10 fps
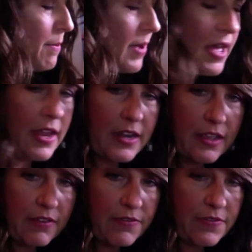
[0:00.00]
But
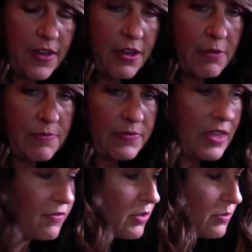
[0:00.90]

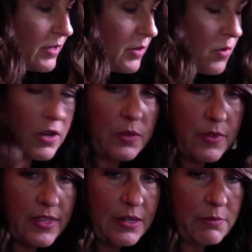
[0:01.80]
if you're really working
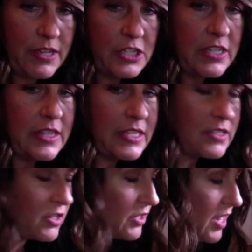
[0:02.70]
within a budget,
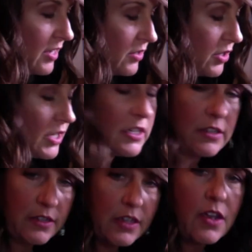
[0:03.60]
these are not good,